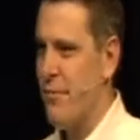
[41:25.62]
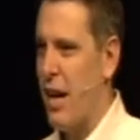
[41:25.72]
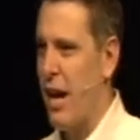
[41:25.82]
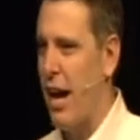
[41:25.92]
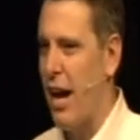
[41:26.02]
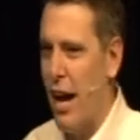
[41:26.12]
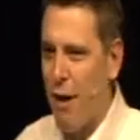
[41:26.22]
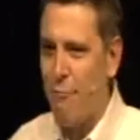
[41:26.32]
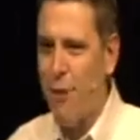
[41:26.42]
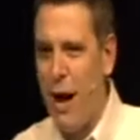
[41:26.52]

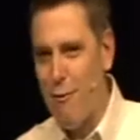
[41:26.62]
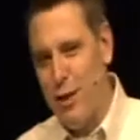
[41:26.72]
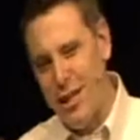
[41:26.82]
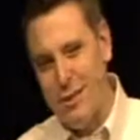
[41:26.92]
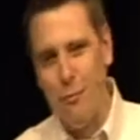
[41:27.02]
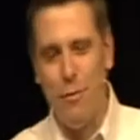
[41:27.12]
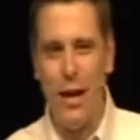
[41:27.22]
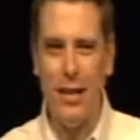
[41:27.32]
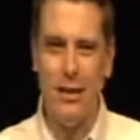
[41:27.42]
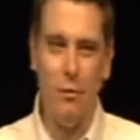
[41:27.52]
I've done some
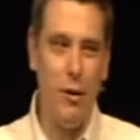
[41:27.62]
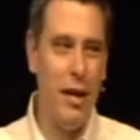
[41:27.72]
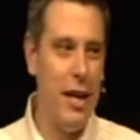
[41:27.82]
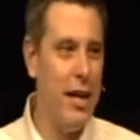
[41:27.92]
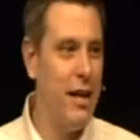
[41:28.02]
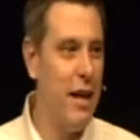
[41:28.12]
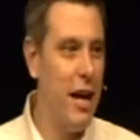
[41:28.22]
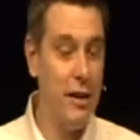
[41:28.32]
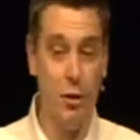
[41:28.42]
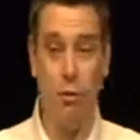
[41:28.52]
things that really,
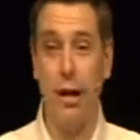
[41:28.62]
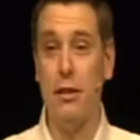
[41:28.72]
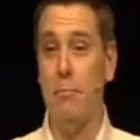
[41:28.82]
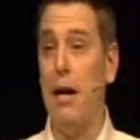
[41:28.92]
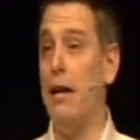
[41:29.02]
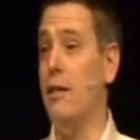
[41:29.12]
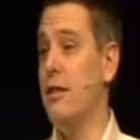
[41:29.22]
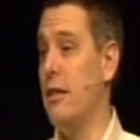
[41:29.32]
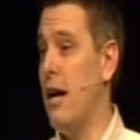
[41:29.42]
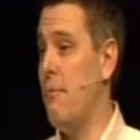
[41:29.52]
as great as my
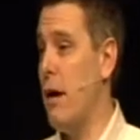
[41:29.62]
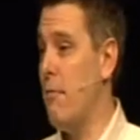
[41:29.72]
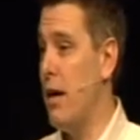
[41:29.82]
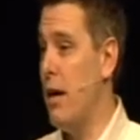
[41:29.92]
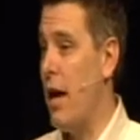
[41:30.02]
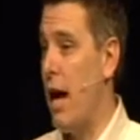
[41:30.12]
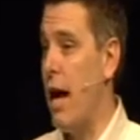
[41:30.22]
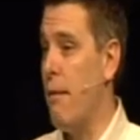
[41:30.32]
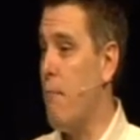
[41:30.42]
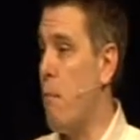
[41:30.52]
design might be,
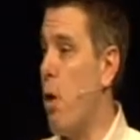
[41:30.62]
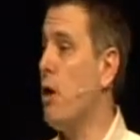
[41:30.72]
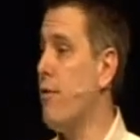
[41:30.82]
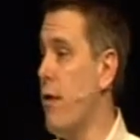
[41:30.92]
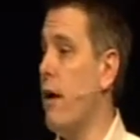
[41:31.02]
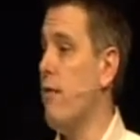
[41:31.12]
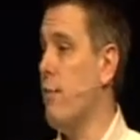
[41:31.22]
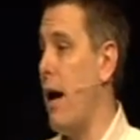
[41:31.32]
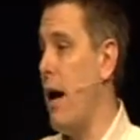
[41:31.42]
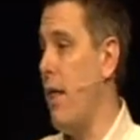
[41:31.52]
I am marked forever
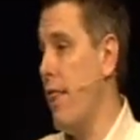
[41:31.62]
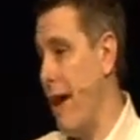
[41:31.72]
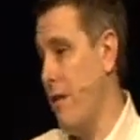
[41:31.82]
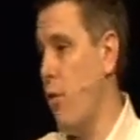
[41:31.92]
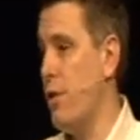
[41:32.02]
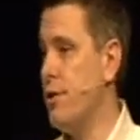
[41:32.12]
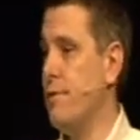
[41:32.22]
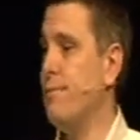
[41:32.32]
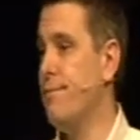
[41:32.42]
by that divorce,